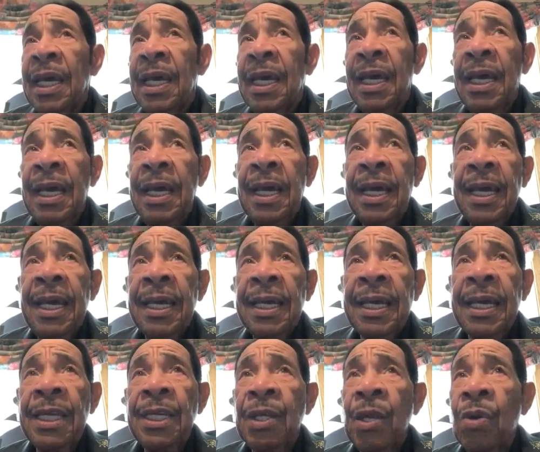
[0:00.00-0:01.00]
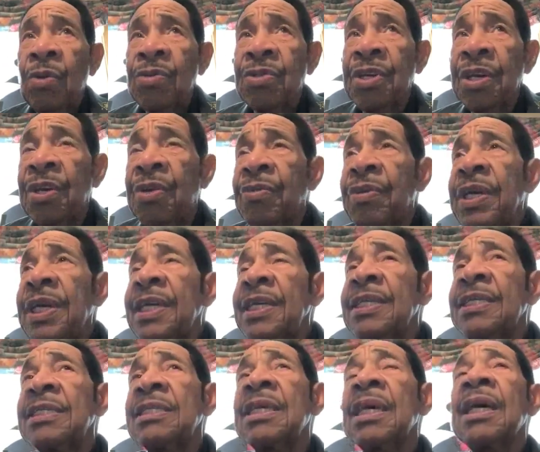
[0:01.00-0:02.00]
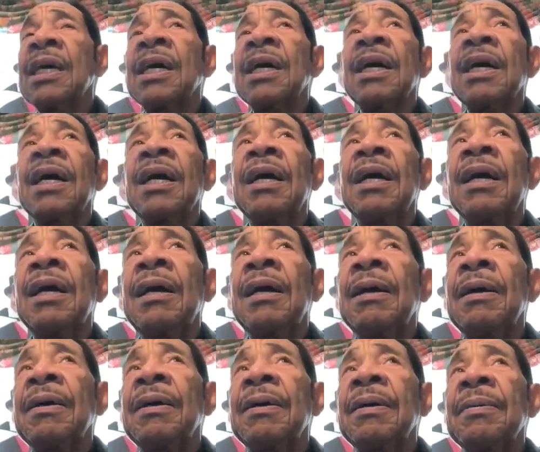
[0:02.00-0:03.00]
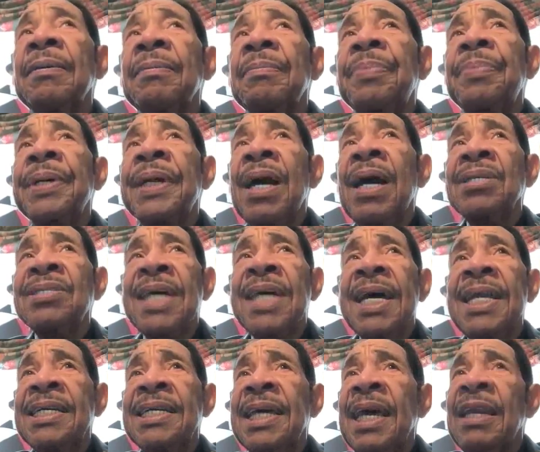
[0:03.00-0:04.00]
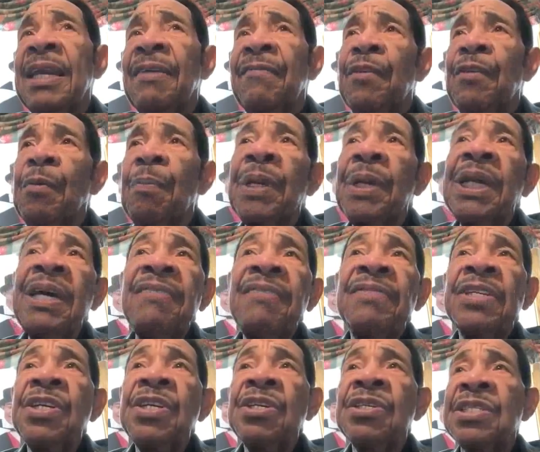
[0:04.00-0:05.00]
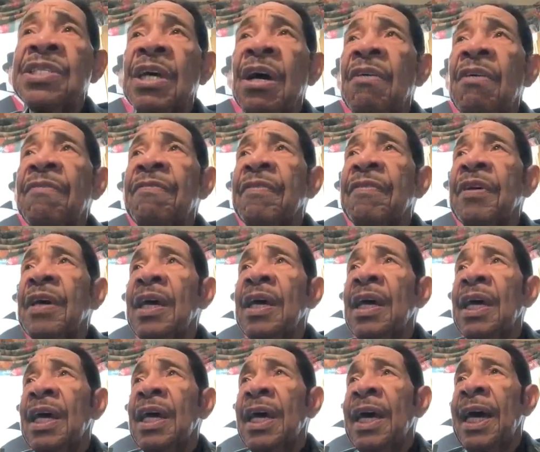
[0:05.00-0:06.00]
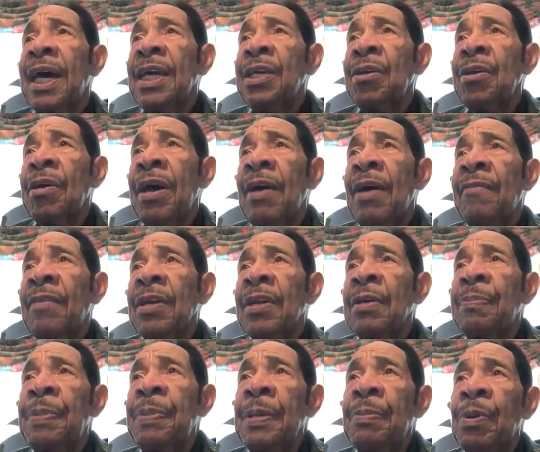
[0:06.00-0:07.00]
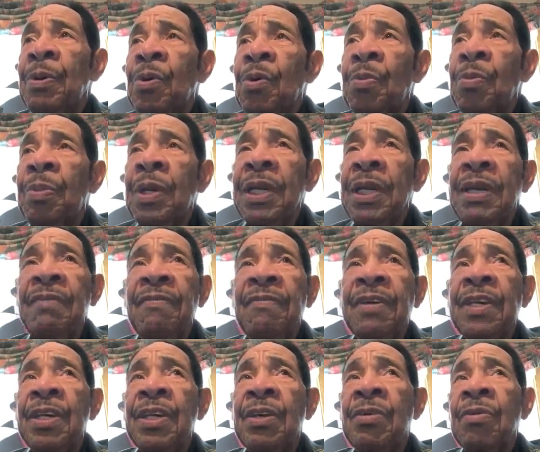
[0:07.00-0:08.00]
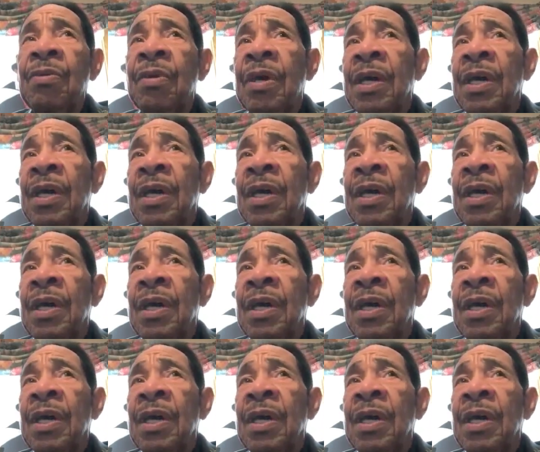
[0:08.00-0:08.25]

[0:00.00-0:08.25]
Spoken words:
and get those degrees. But outside of that, if you believe in yourself and you have other people who believe in you,